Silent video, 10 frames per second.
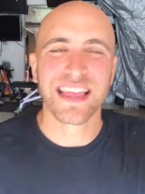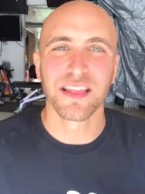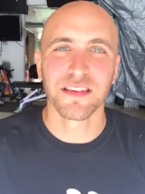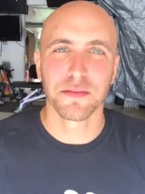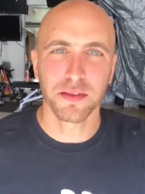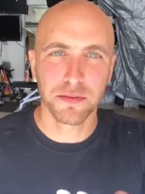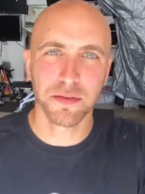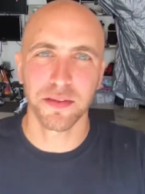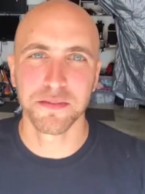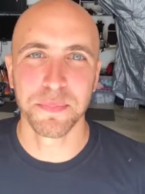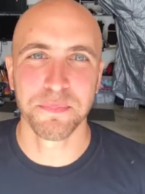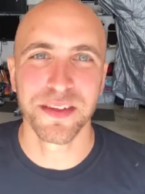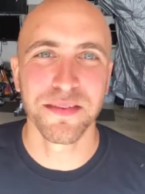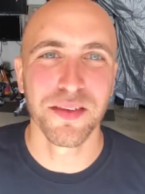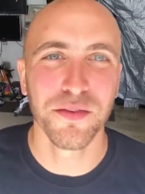And then let's, let's, let's,
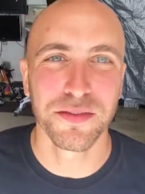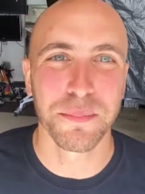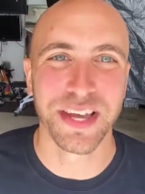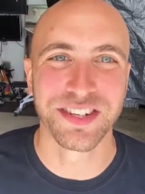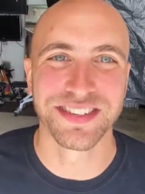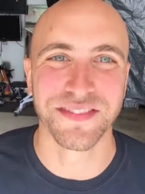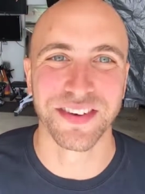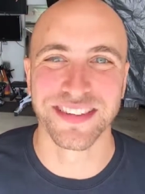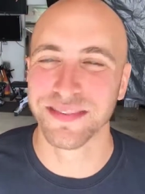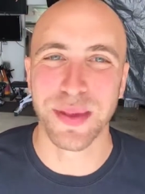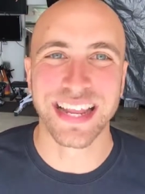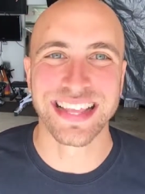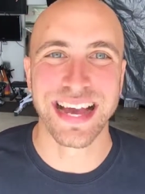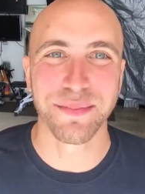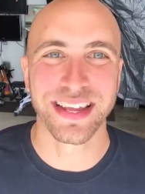let's do some pictures of us spending
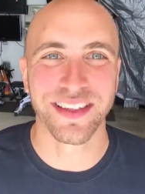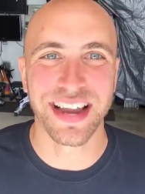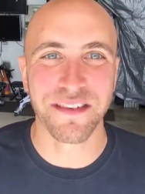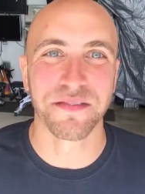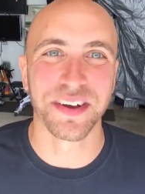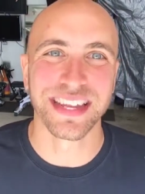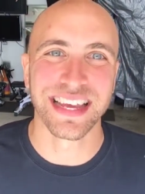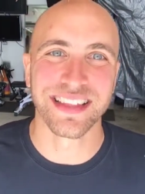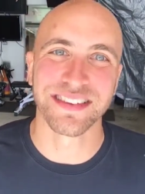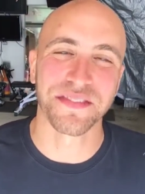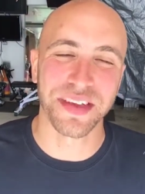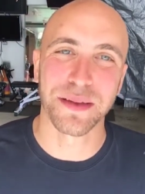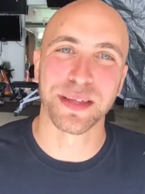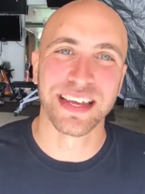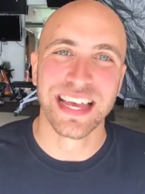time together having fun together as a
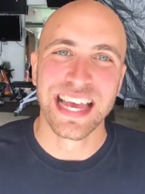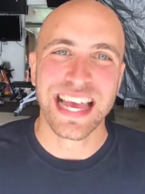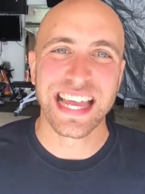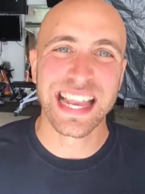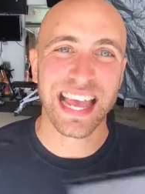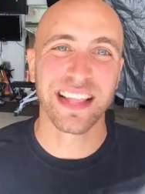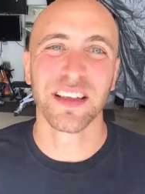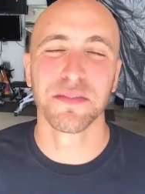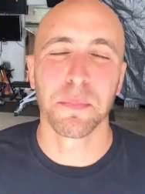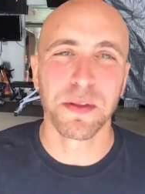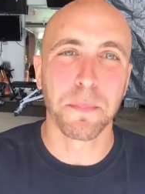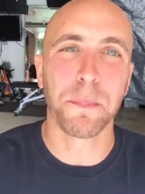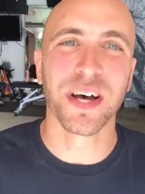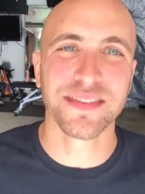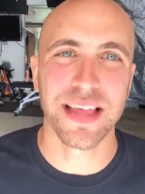family. And, and let's, let's
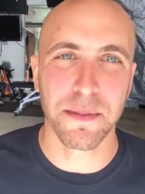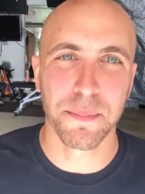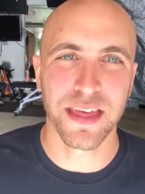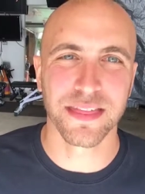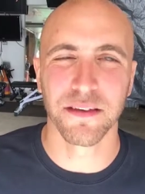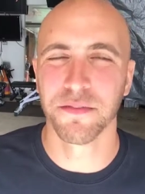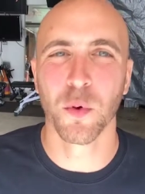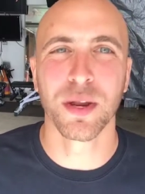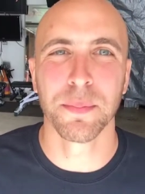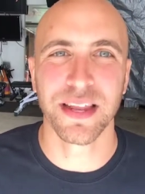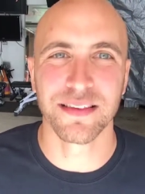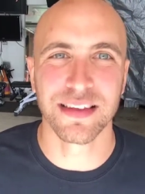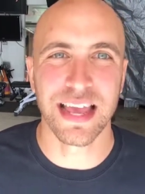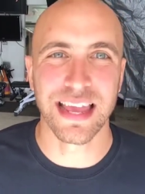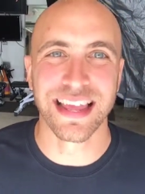bust that myth of 40 minutes a
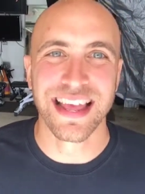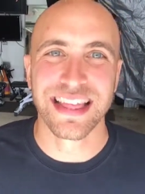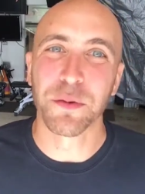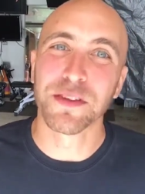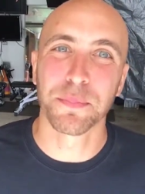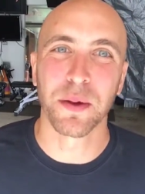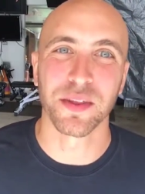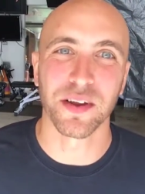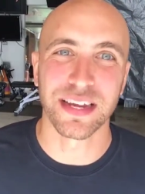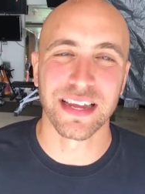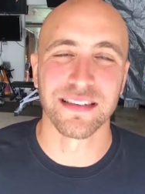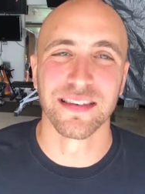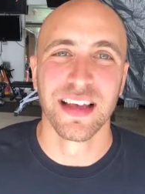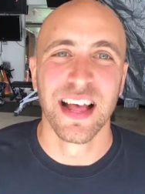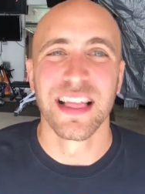day that we spend with our kids.
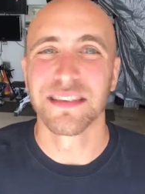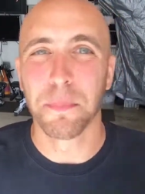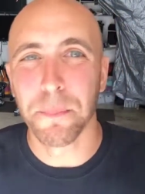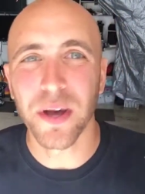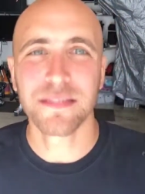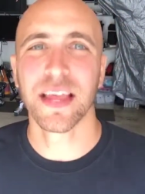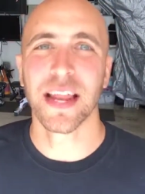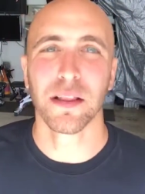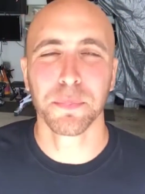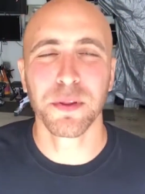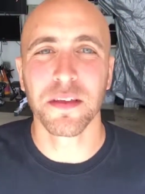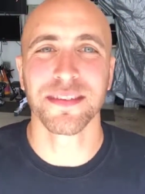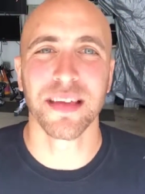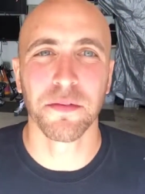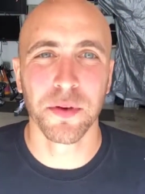Let's bust that out. Let's put the
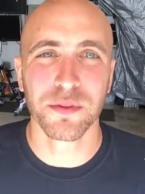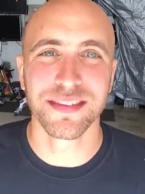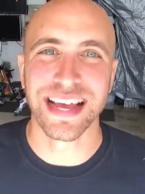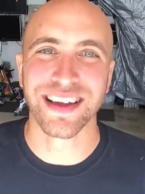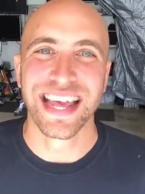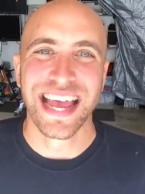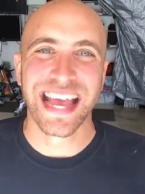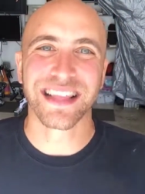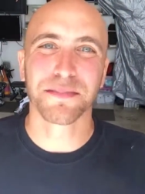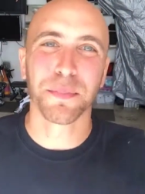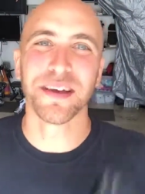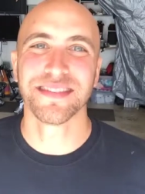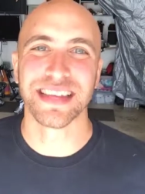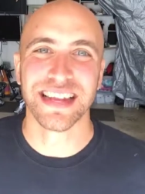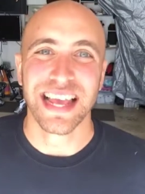cell phones down and let's
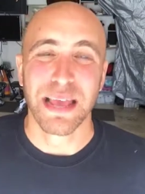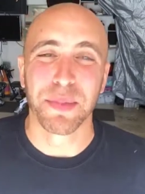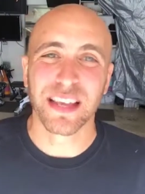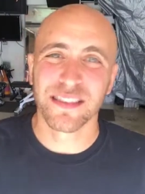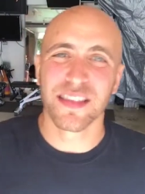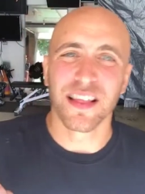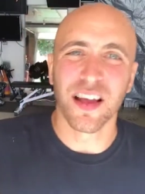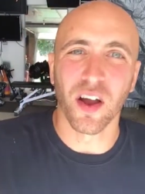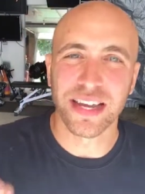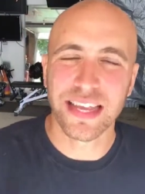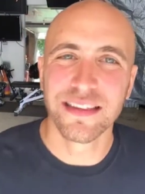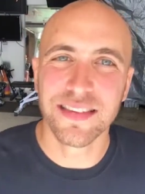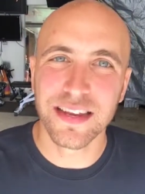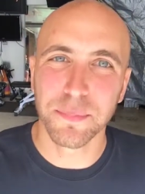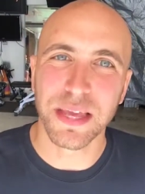bust it because our
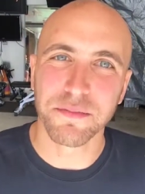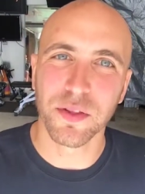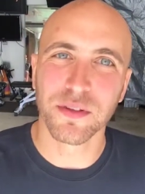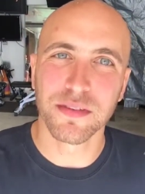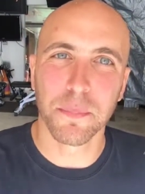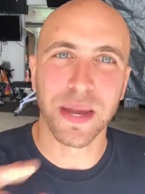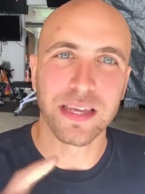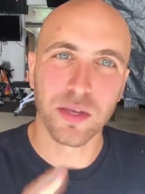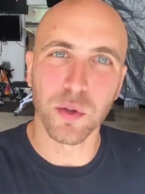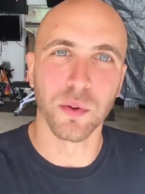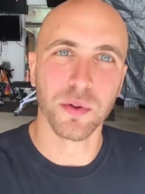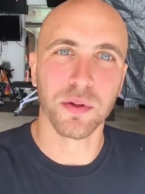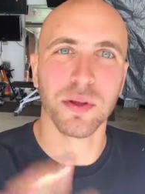kids need to be influenced by you